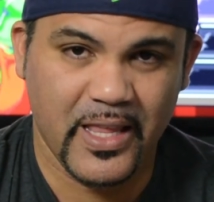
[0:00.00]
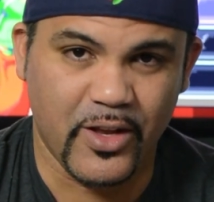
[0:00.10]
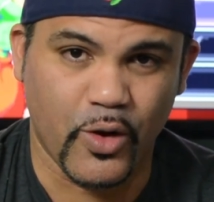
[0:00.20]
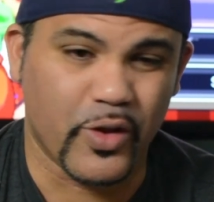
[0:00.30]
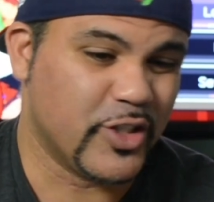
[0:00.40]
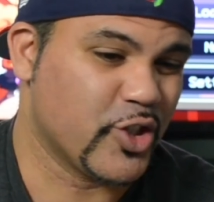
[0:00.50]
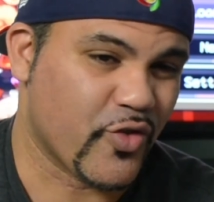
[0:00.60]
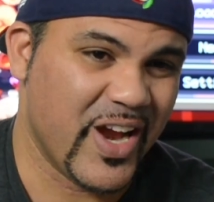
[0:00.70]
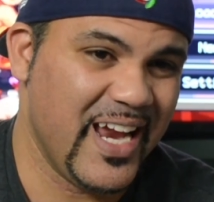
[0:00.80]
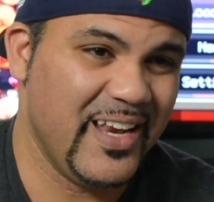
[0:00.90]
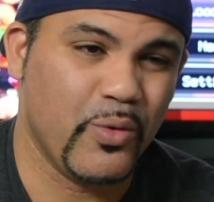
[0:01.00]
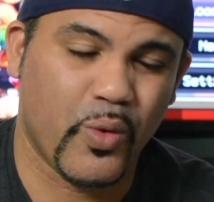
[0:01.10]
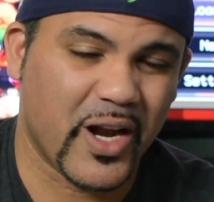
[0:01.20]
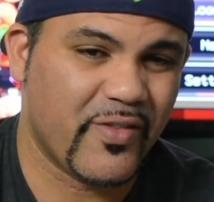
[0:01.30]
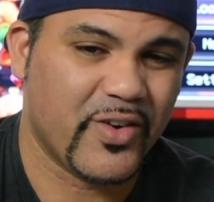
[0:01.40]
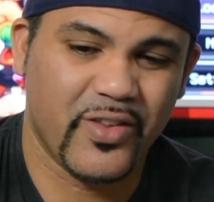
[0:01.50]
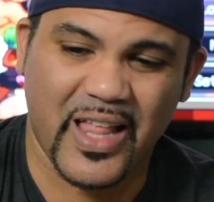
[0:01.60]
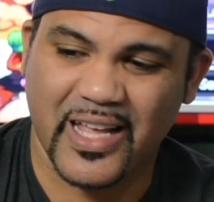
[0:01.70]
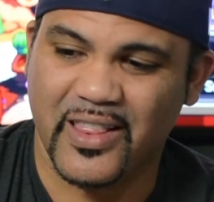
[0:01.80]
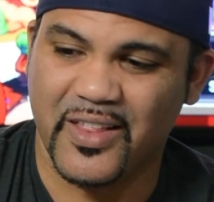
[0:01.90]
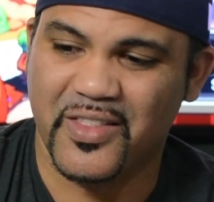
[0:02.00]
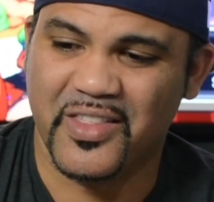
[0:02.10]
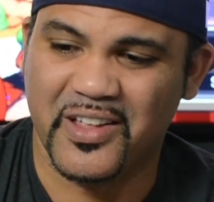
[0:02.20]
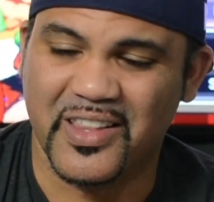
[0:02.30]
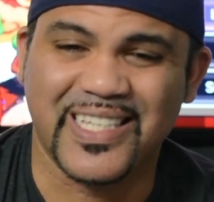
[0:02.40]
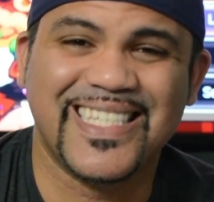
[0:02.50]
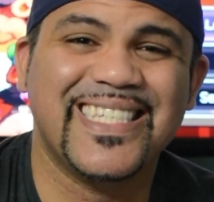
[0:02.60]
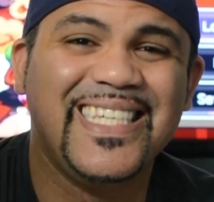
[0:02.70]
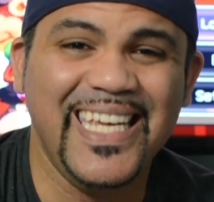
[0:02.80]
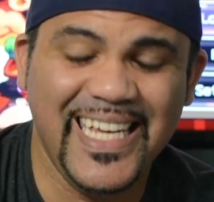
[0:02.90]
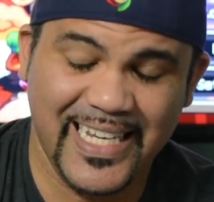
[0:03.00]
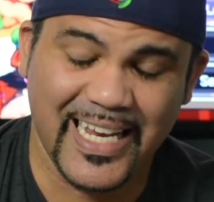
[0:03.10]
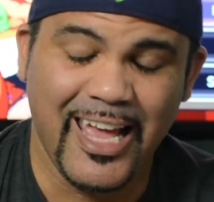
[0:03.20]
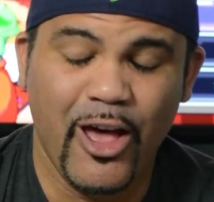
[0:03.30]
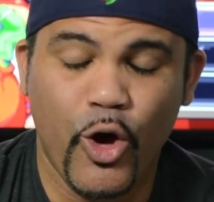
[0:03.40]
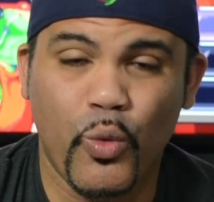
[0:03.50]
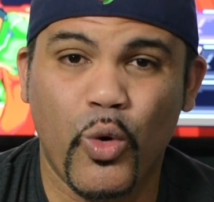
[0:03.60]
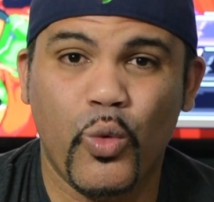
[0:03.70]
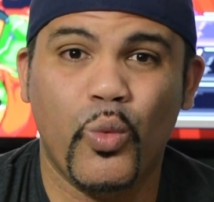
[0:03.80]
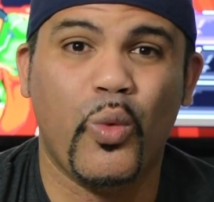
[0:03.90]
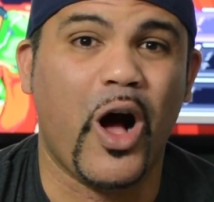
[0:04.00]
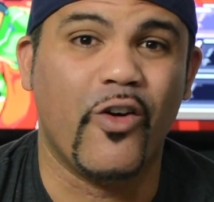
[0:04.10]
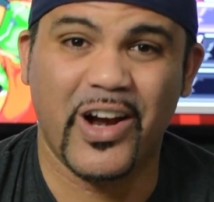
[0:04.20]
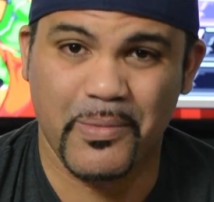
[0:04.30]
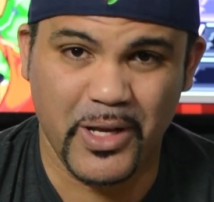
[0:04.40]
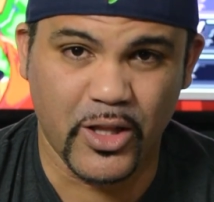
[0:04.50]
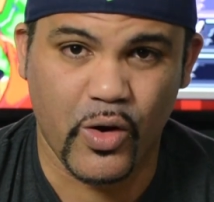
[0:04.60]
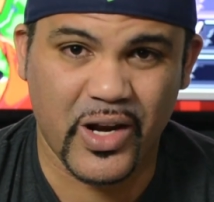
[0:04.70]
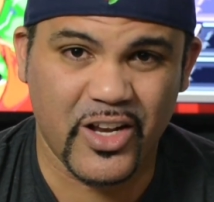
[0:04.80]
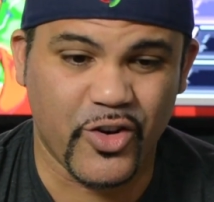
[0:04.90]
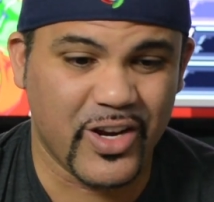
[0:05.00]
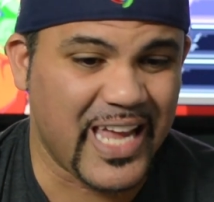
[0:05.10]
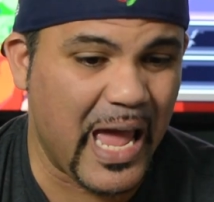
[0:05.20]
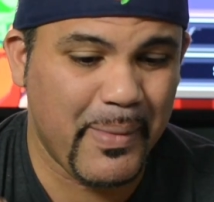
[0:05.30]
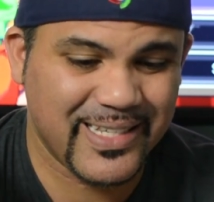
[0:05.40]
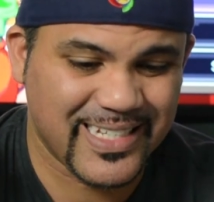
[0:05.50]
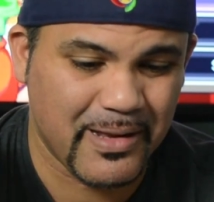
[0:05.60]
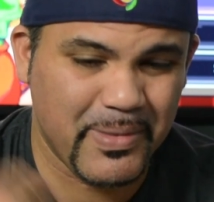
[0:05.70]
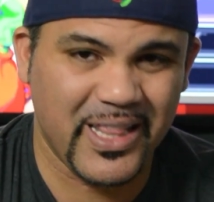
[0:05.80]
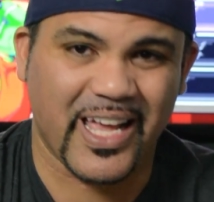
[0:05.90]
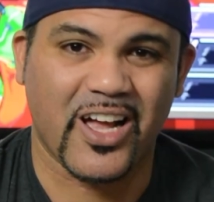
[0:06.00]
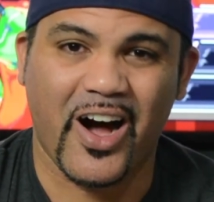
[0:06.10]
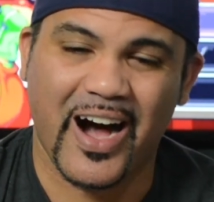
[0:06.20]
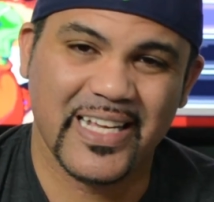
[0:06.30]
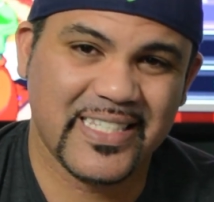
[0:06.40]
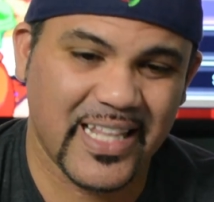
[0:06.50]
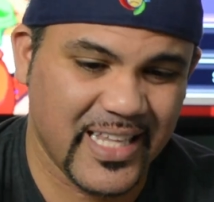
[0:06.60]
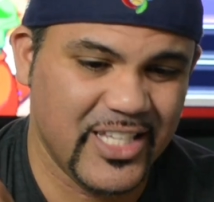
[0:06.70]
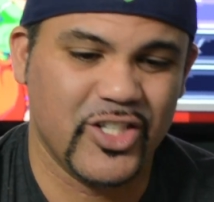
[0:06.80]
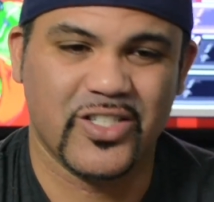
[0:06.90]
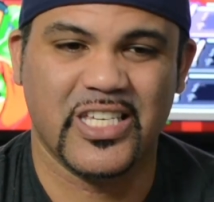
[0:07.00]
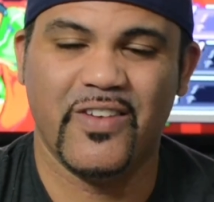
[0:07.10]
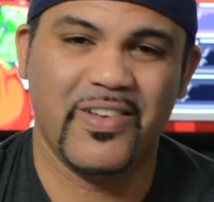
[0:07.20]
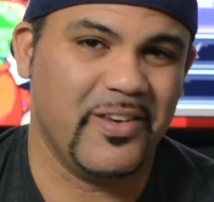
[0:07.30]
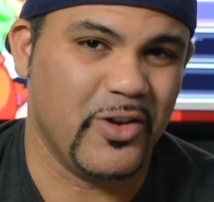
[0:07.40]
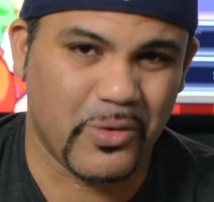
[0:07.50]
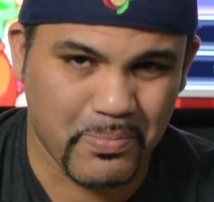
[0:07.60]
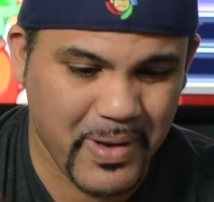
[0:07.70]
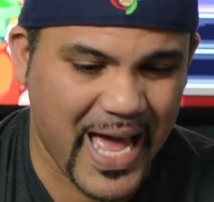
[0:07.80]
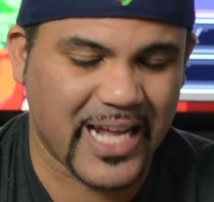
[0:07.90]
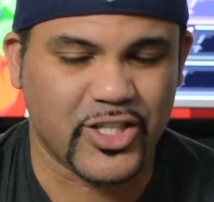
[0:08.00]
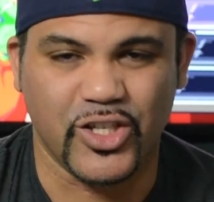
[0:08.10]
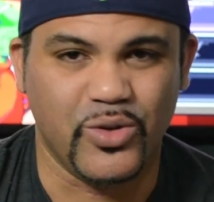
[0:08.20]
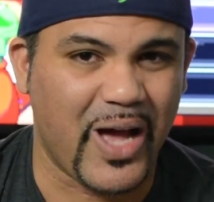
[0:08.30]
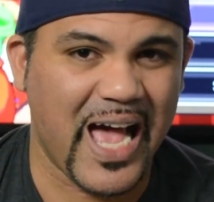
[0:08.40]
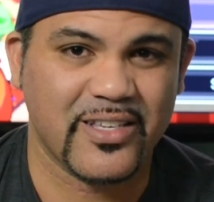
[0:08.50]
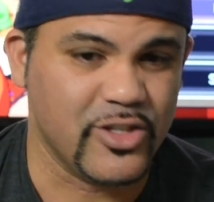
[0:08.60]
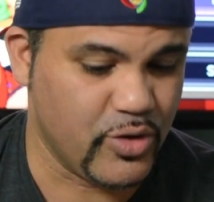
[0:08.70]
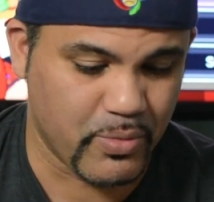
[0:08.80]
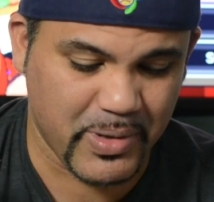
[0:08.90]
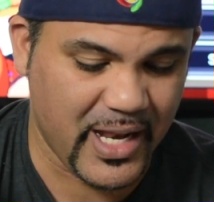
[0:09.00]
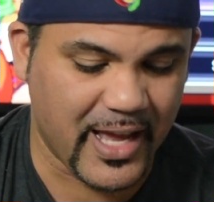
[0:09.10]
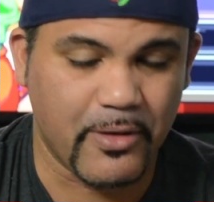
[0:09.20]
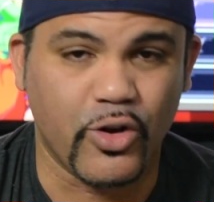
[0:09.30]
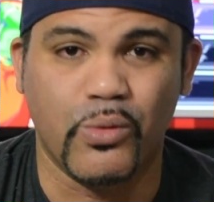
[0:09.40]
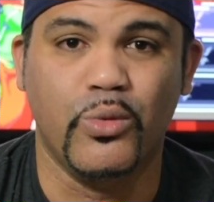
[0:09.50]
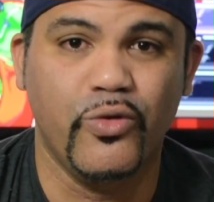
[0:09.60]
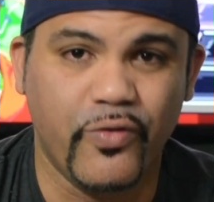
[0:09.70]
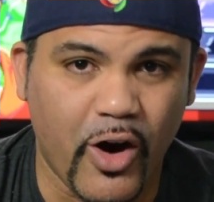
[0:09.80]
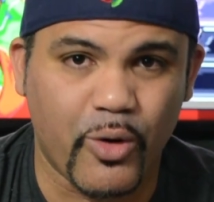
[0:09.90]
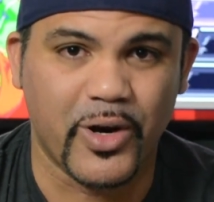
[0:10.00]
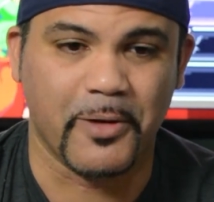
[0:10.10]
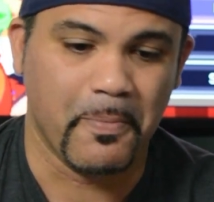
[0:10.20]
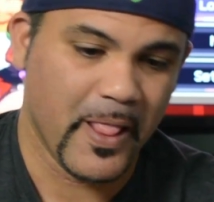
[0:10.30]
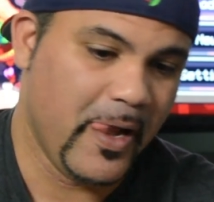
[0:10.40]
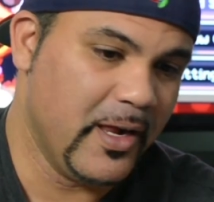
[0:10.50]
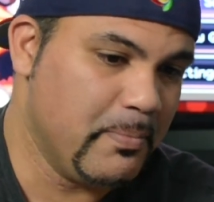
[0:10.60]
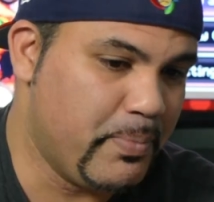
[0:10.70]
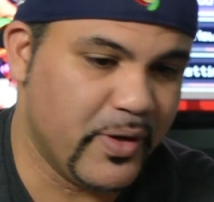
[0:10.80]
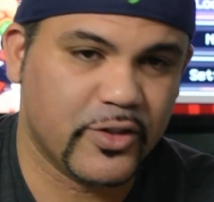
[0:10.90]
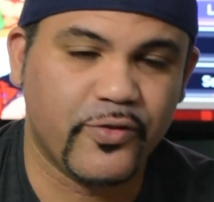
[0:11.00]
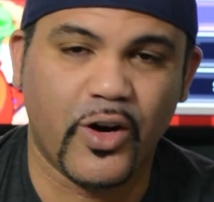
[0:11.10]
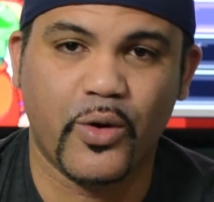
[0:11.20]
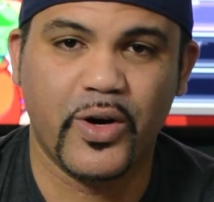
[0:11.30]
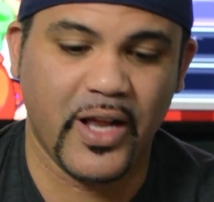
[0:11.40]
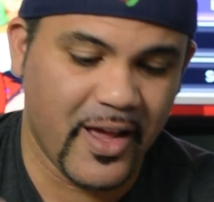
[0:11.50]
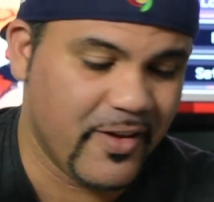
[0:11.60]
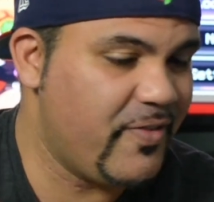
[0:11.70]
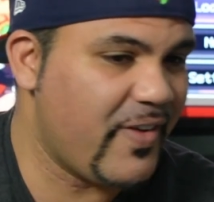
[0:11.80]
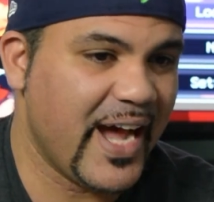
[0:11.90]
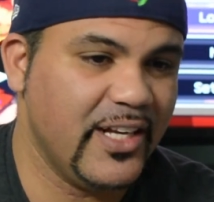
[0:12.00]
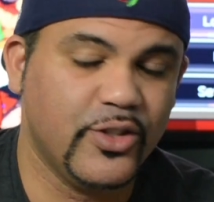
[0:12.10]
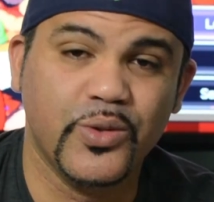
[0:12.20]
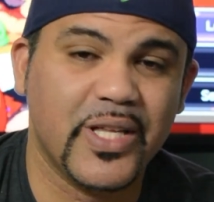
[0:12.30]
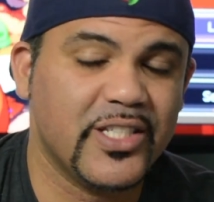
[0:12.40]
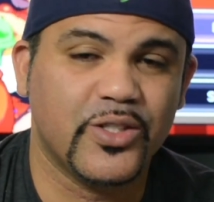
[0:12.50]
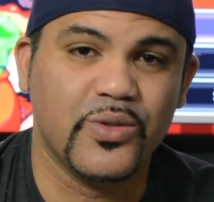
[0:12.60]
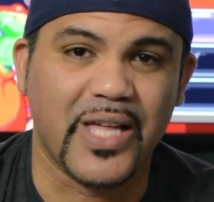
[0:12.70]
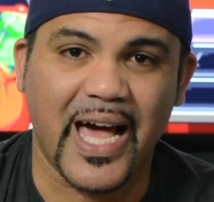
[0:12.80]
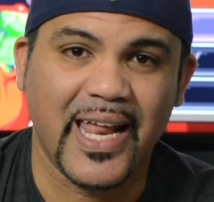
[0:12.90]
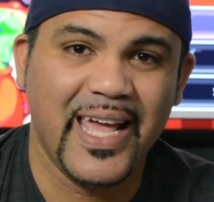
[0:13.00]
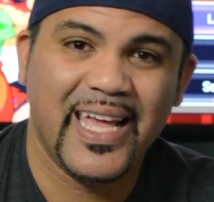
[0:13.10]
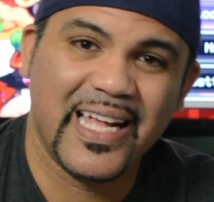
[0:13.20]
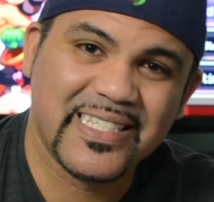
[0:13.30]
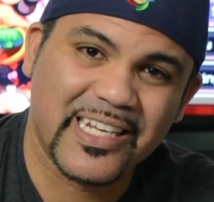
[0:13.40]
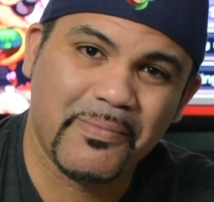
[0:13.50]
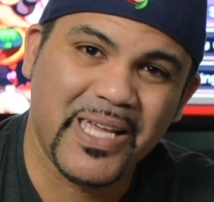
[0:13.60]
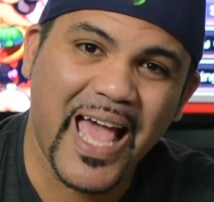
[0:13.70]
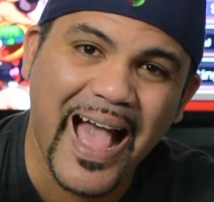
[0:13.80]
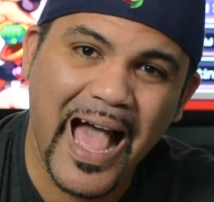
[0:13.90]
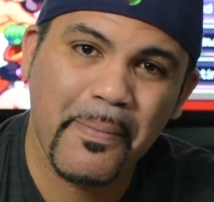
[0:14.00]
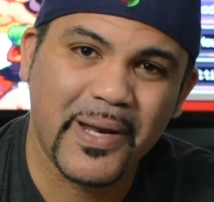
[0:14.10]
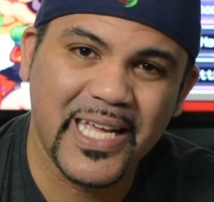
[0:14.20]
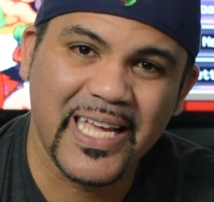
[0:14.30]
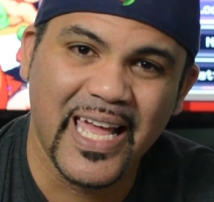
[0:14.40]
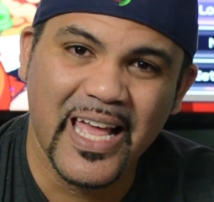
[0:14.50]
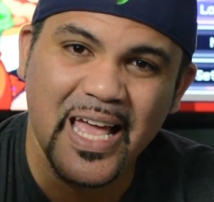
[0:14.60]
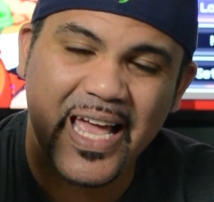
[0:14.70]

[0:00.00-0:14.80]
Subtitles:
The screen, whatever, like the scene will already be loaded. Your game is going to be constantly just giving, back to you, asking you to be move forward, push forward, fight, do this, do that. It's going to be happening